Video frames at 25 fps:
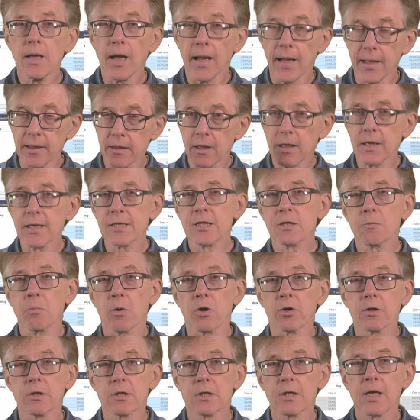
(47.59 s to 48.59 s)
in the list
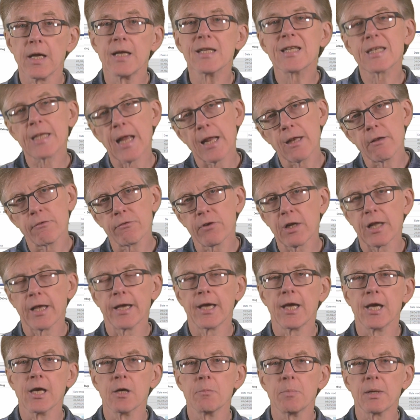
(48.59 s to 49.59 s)
box instead of
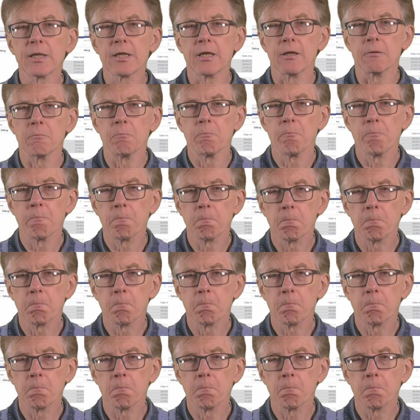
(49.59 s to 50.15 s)
clicking a button.